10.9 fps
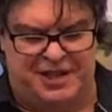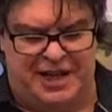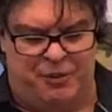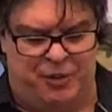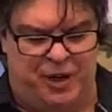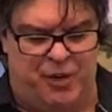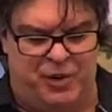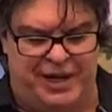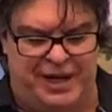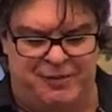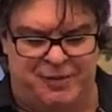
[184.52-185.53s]
and what I want
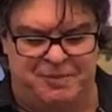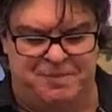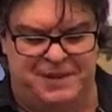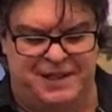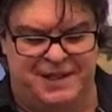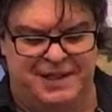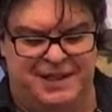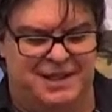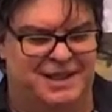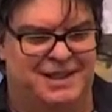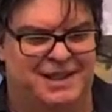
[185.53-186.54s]
out of them.
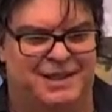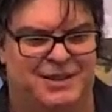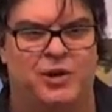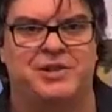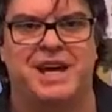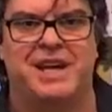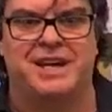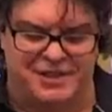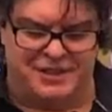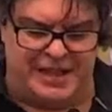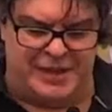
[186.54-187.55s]
Lockdown
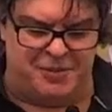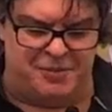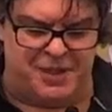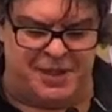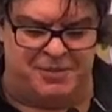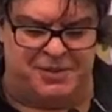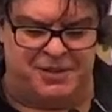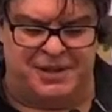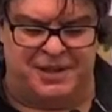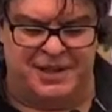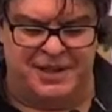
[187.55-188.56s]
has given
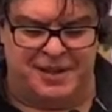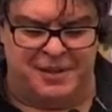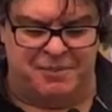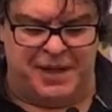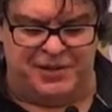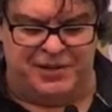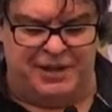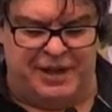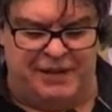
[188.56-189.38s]
people the mental and